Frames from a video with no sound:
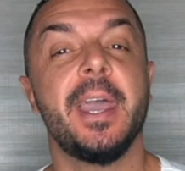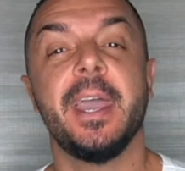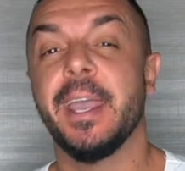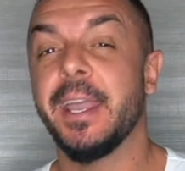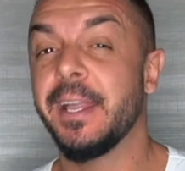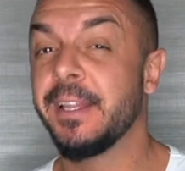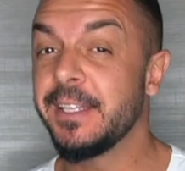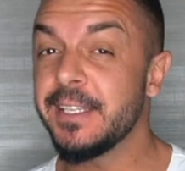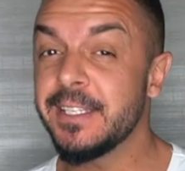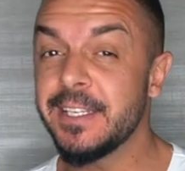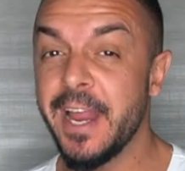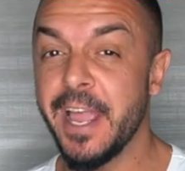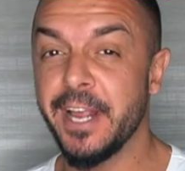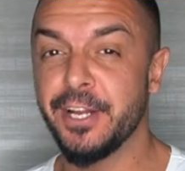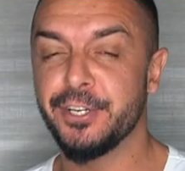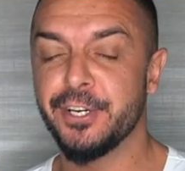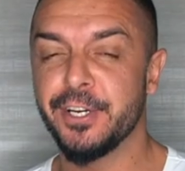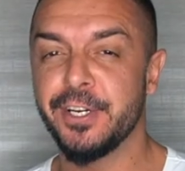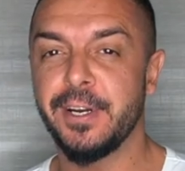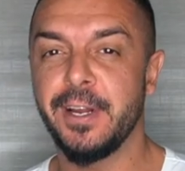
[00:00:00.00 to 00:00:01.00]
In this
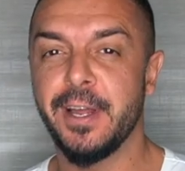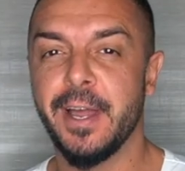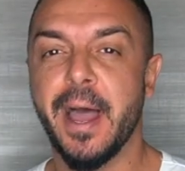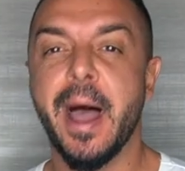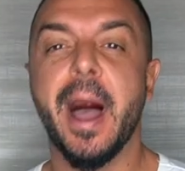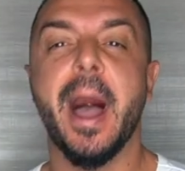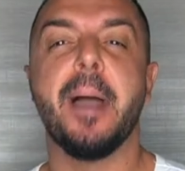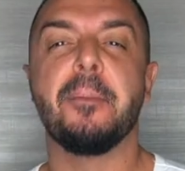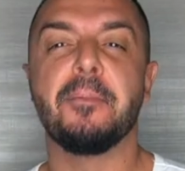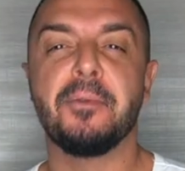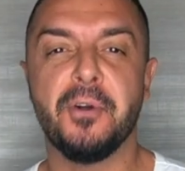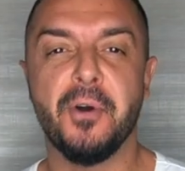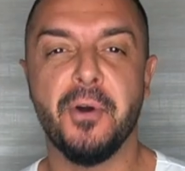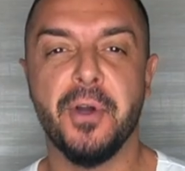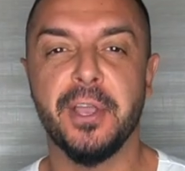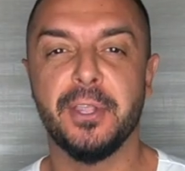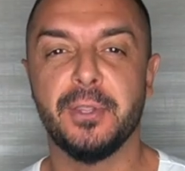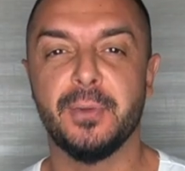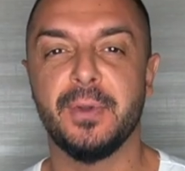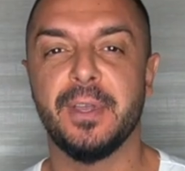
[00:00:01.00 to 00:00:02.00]
lecture, I'm
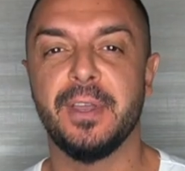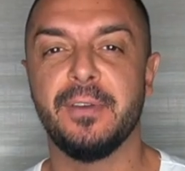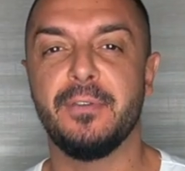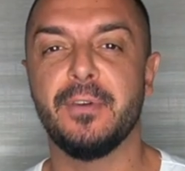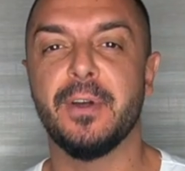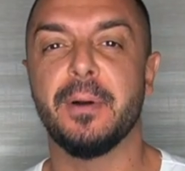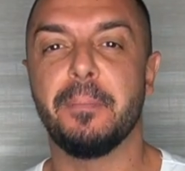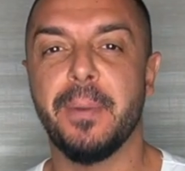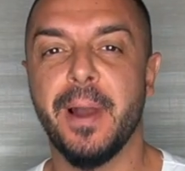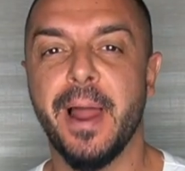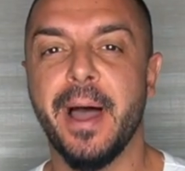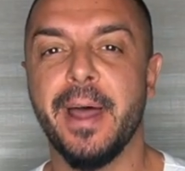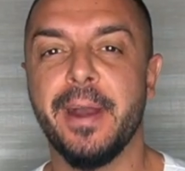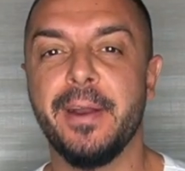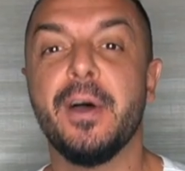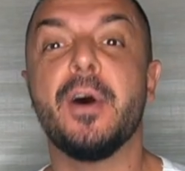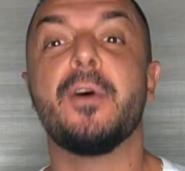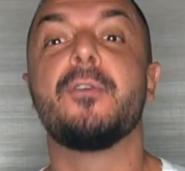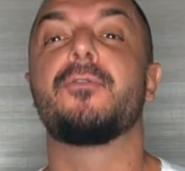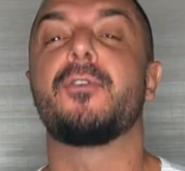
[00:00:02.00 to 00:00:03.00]
going to give you a plan
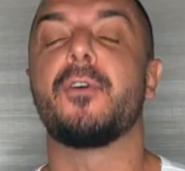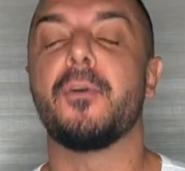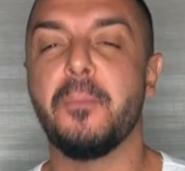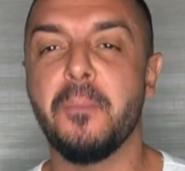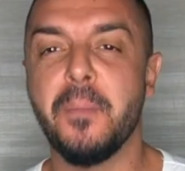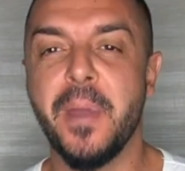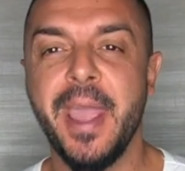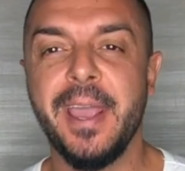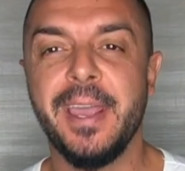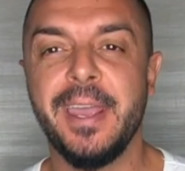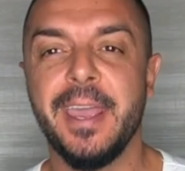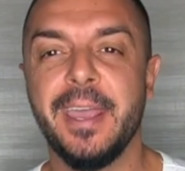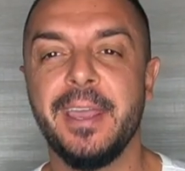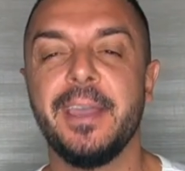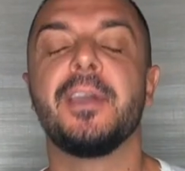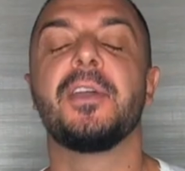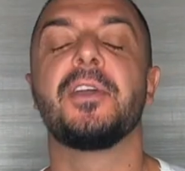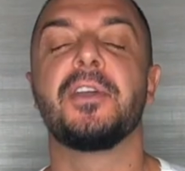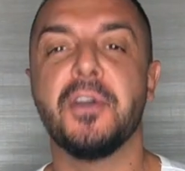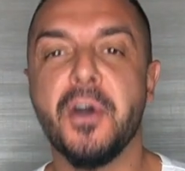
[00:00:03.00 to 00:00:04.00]
for making
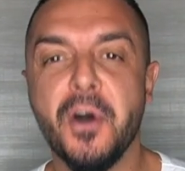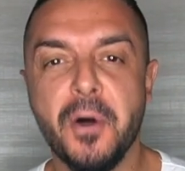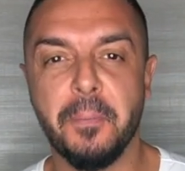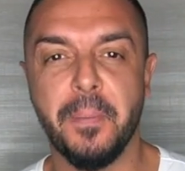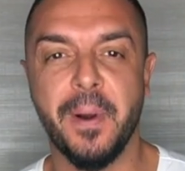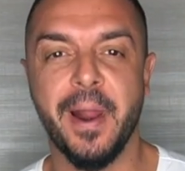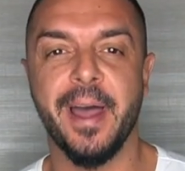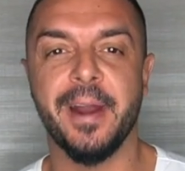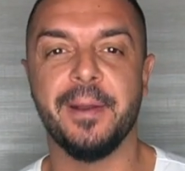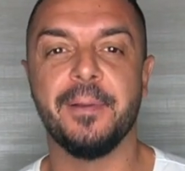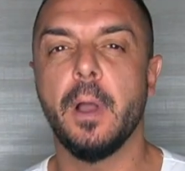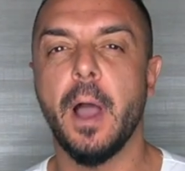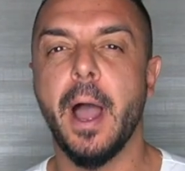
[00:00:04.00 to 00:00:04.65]
your plan.